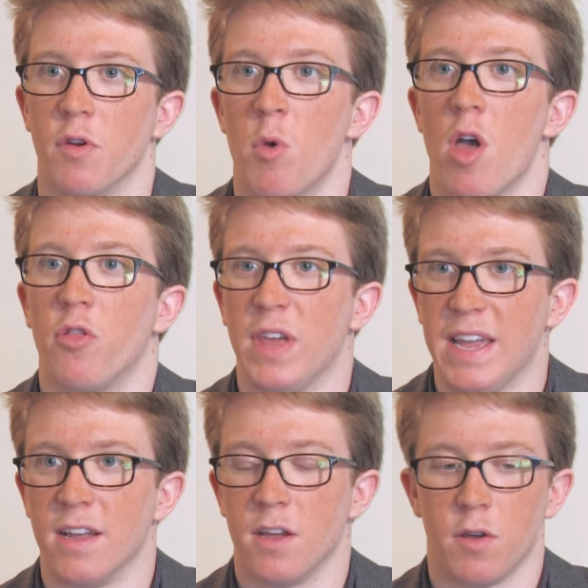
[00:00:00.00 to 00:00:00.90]
The,
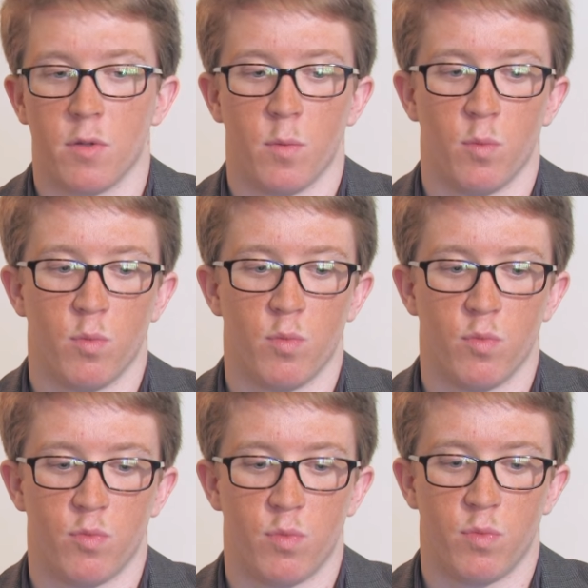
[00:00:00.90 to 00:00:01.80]
the
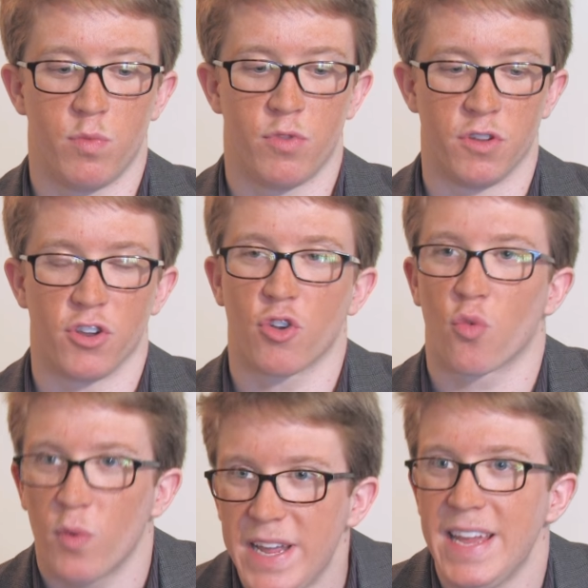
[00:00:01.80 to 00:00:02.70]
the
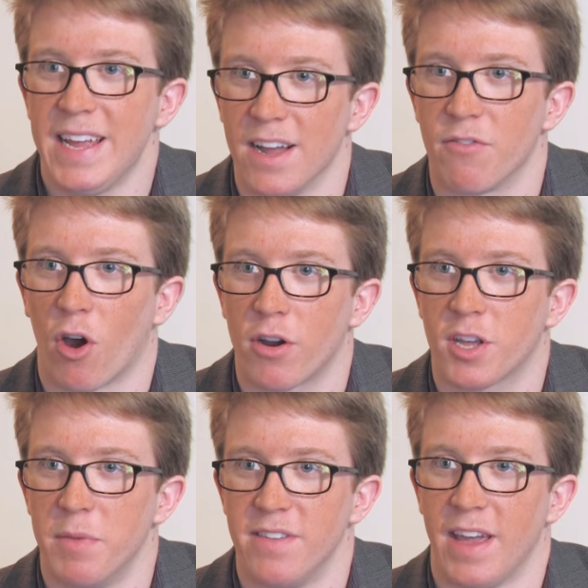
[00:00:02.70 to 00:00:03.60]
degree of the
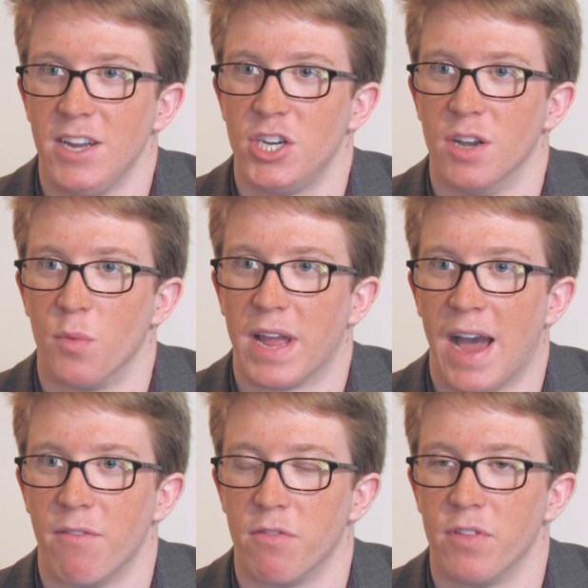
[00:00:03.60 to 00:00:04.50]
argumentation we
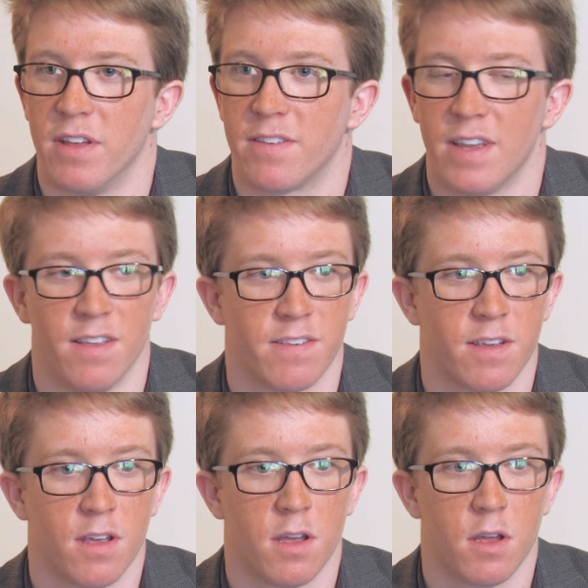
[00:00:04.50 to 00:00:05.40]
have over this
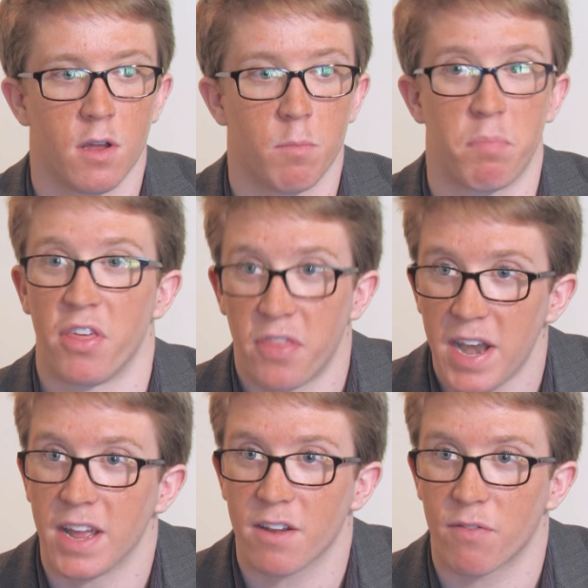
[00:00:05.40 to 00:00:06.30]
is
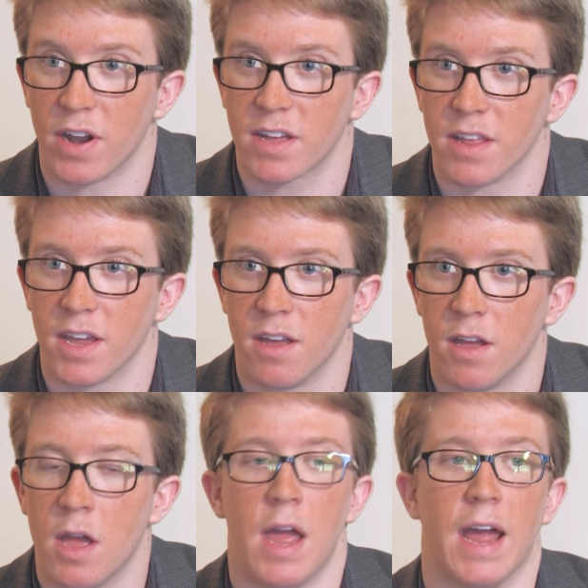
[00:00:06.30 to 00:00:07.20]
pathetic, frankly.
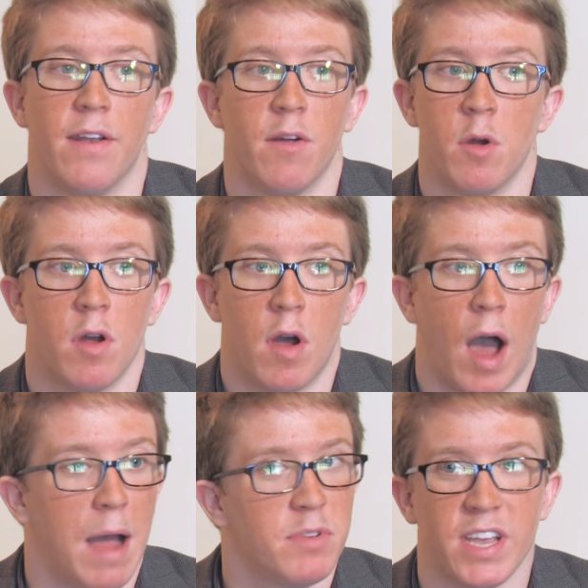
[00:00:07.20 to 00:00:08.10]
And
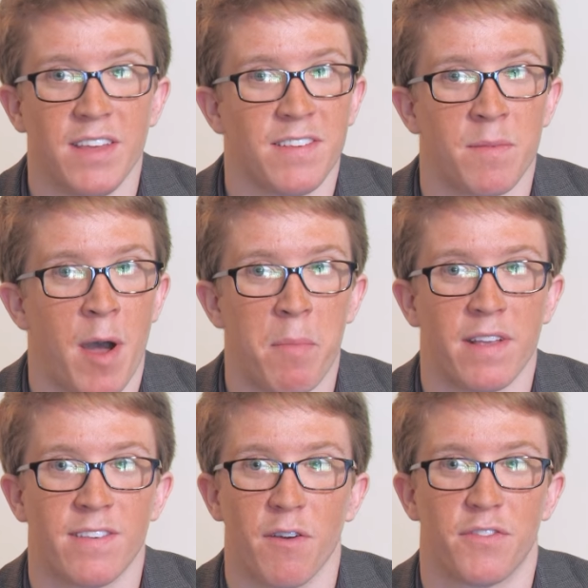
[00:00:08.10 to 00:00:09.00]
I'm saying this about
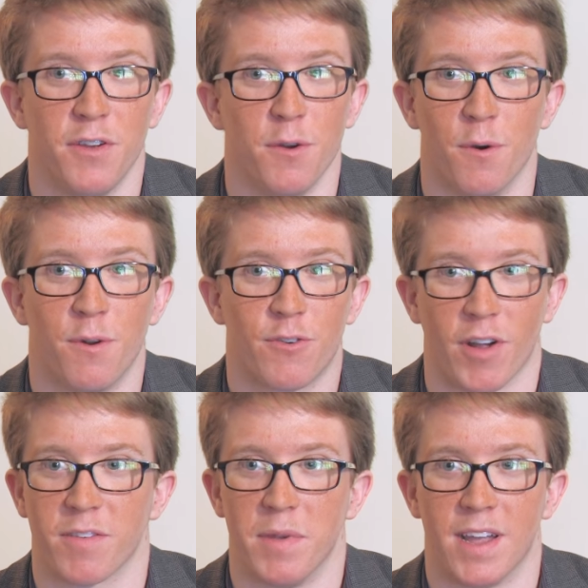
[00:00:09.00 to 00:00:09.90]
myself too,
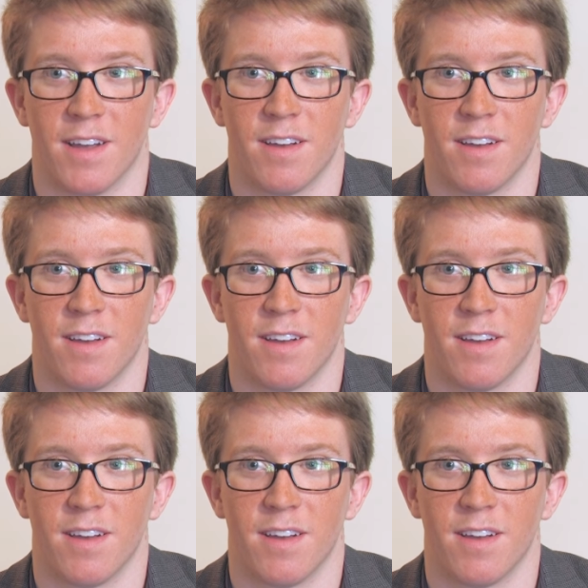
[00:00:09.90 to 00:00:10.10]
trust me.